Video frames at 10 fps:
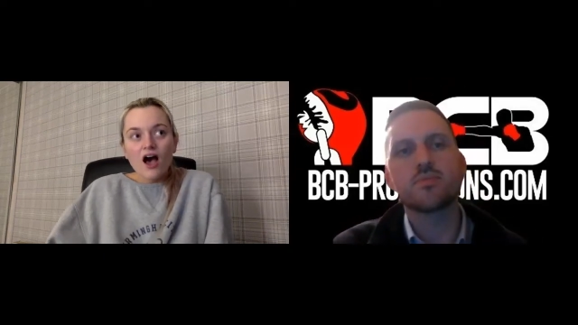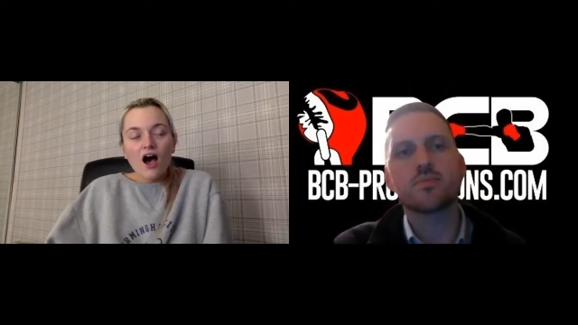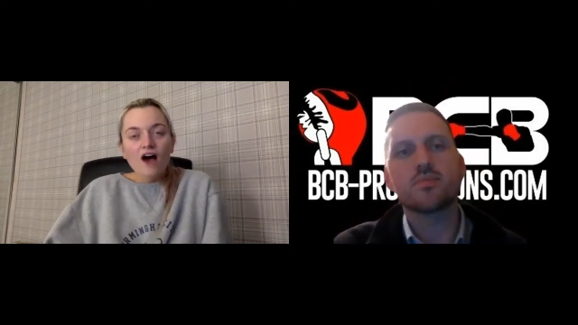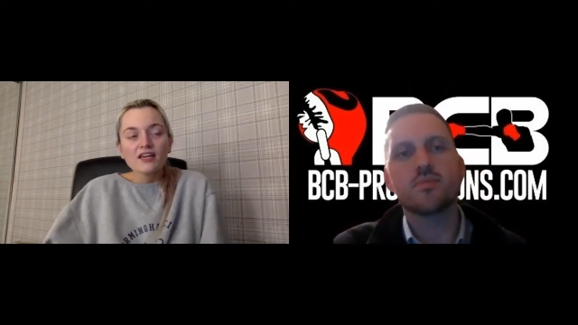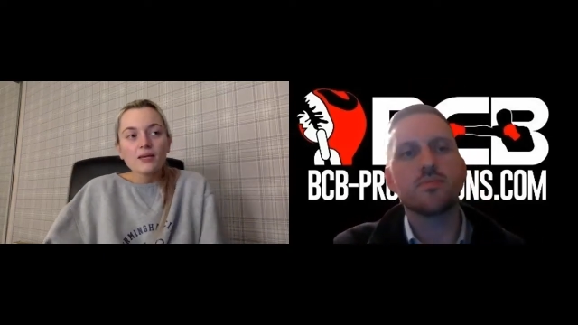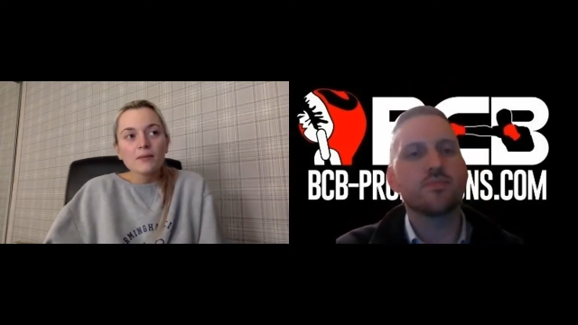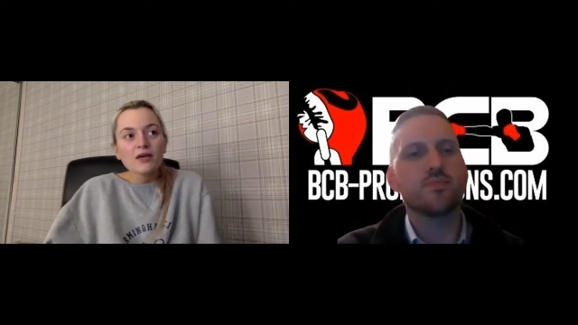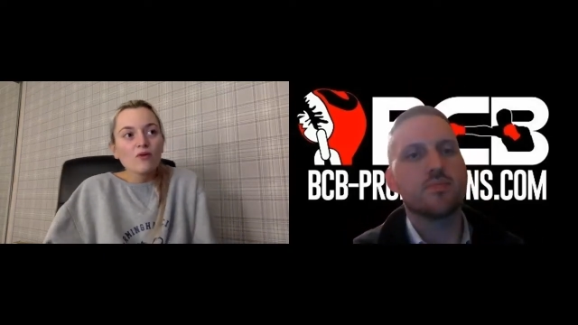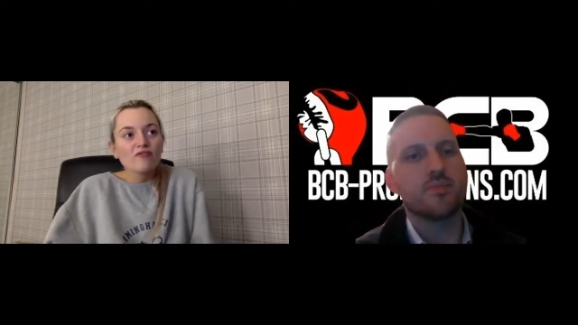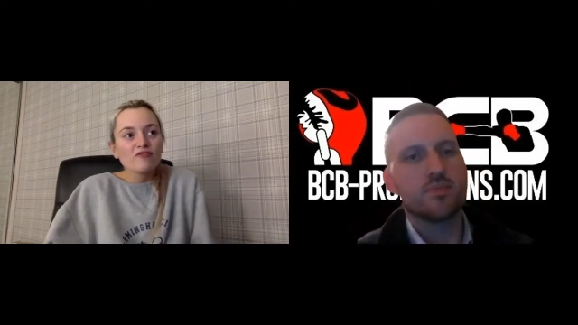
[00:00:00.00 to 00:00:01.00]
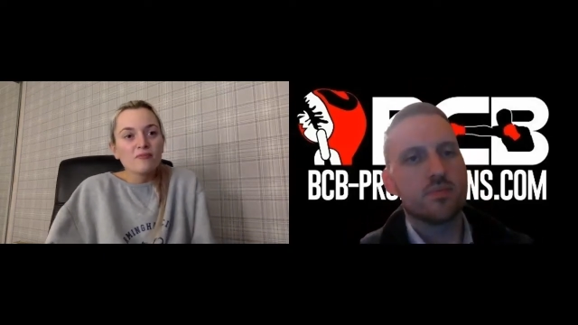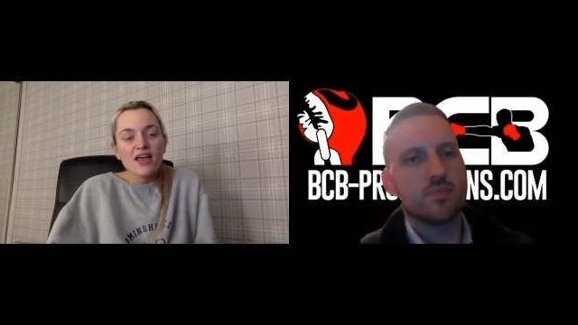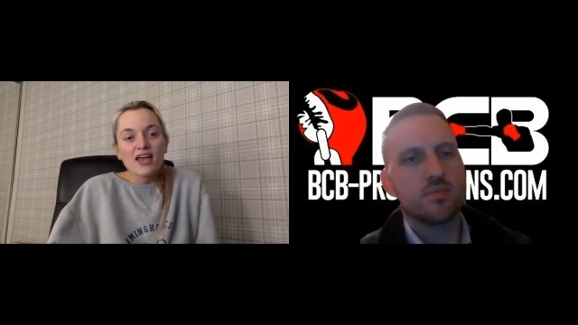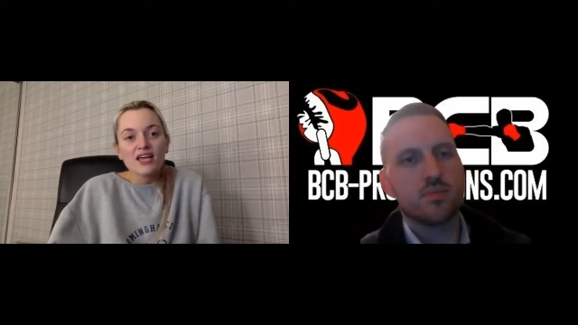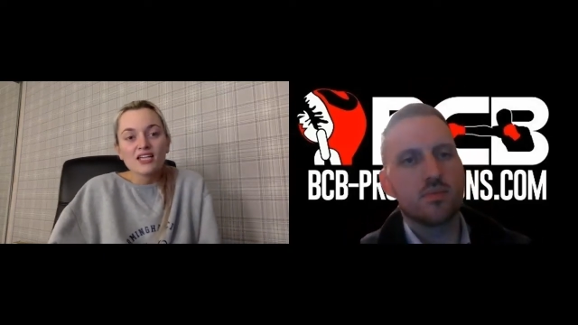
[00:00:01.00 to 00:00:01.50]
Speaker 1: I think a big one for
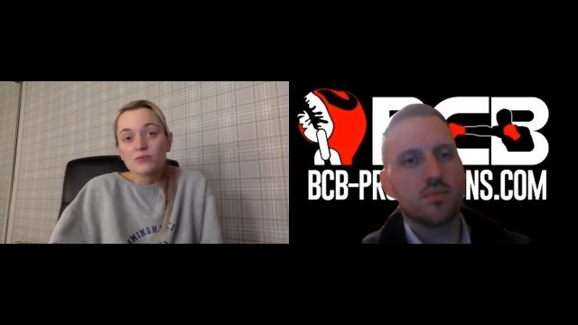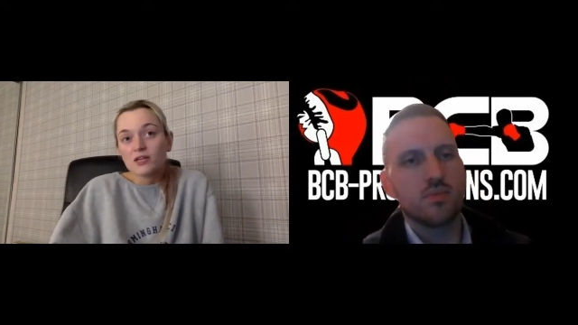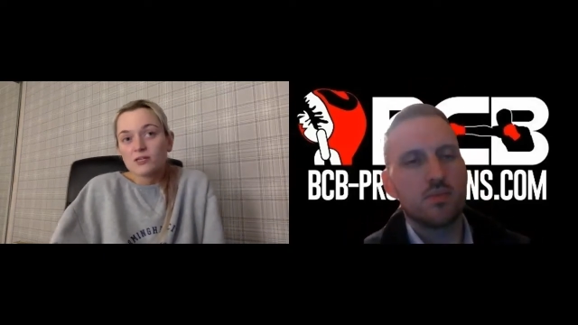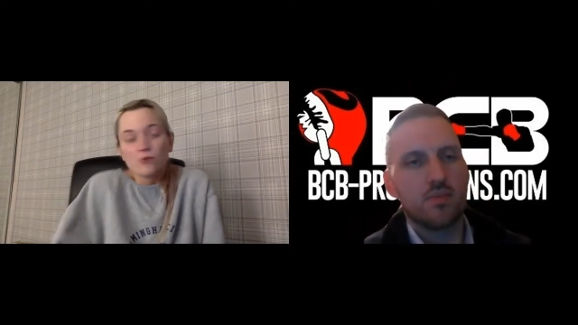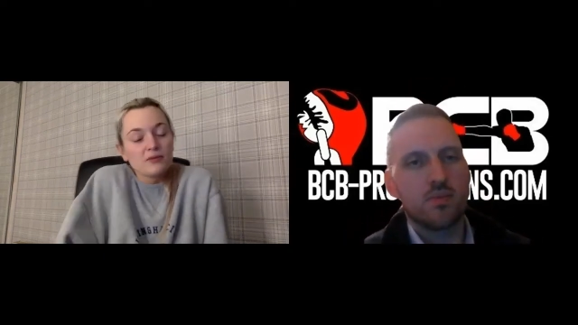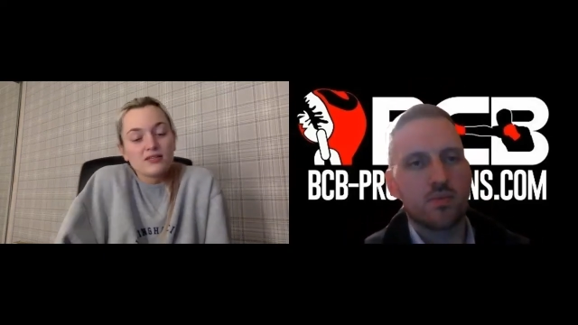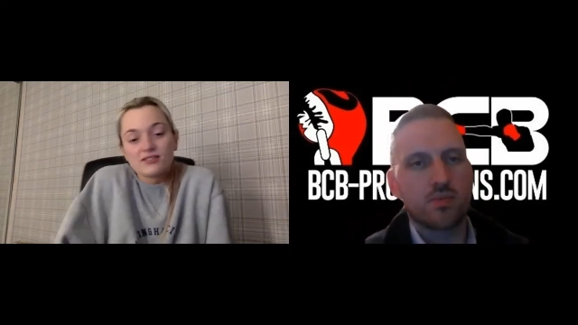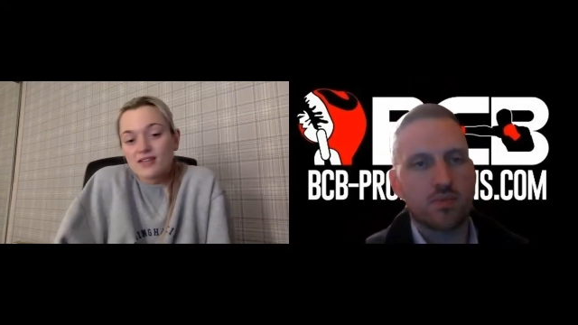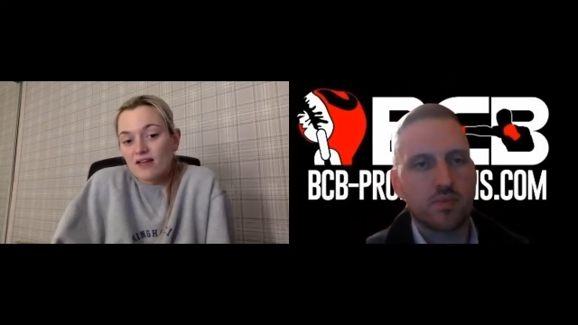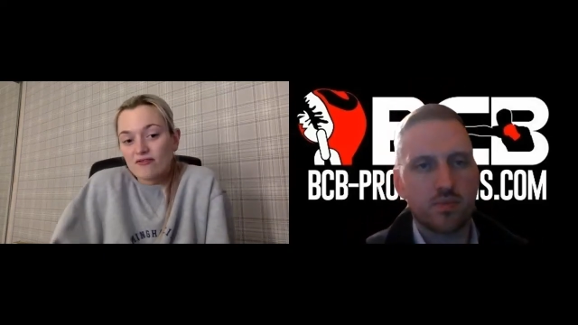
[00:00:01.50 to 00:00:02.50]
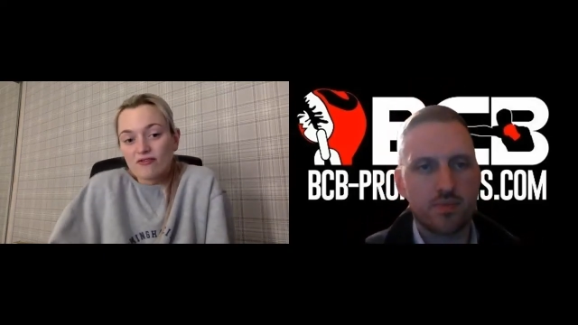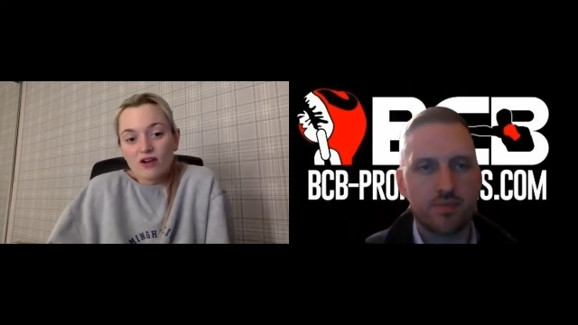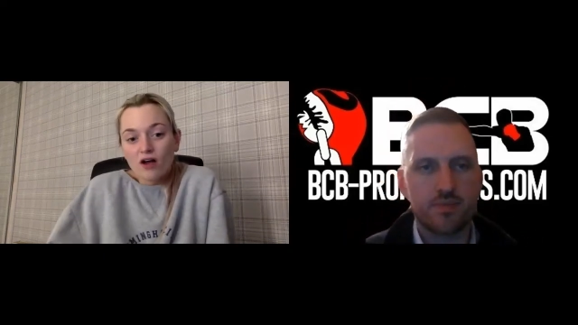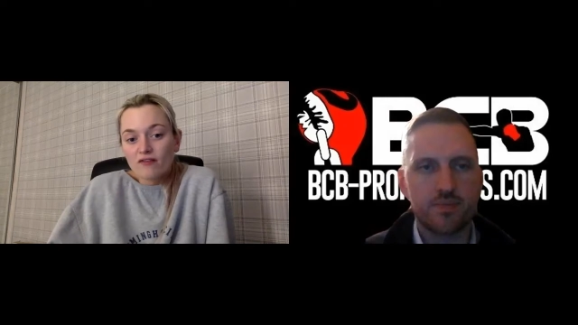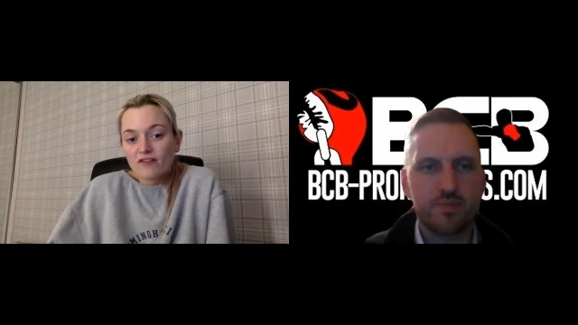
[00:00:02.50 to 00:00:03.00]
me, it's it's probably the same for a
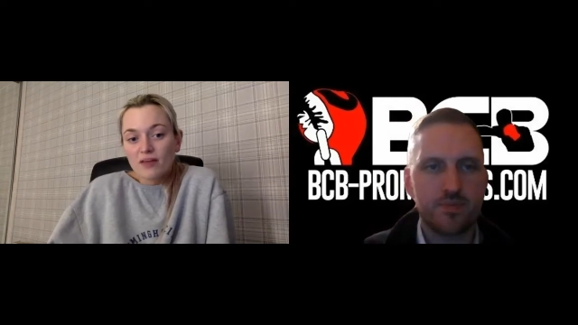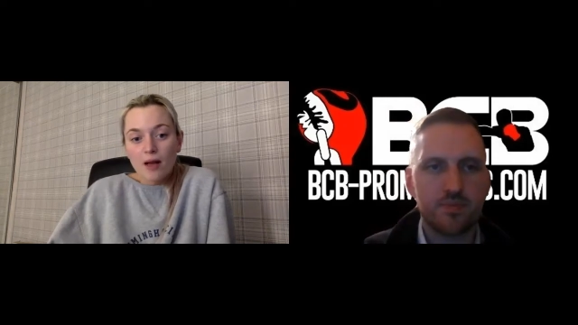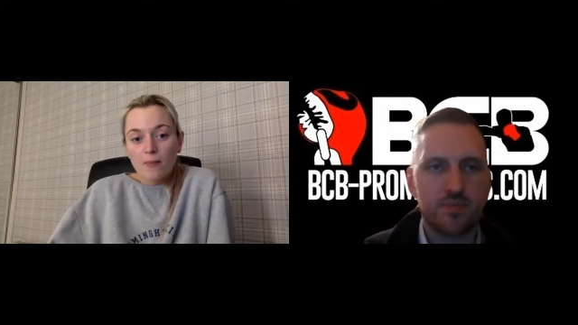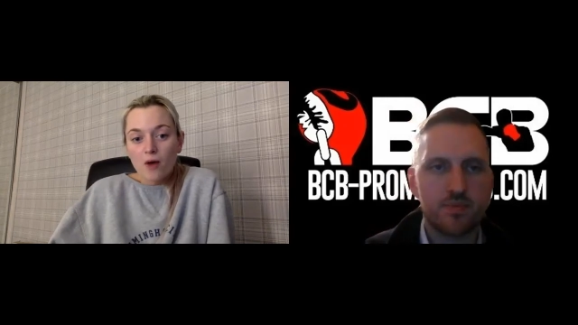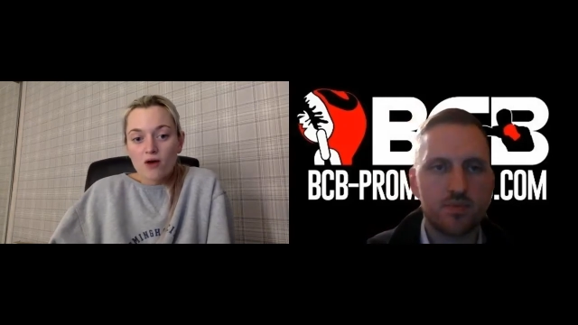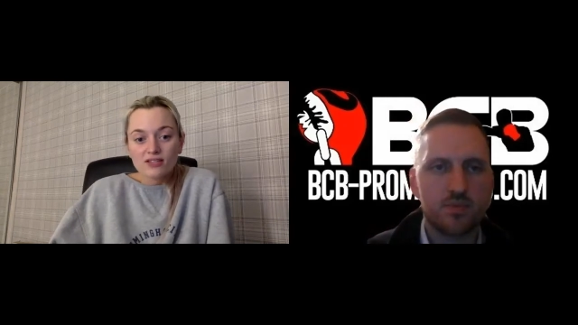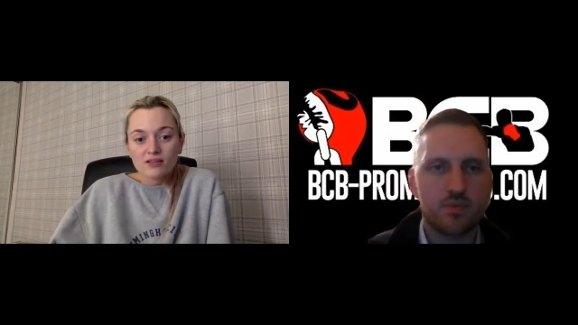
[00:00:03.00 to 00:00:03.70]
lot of female box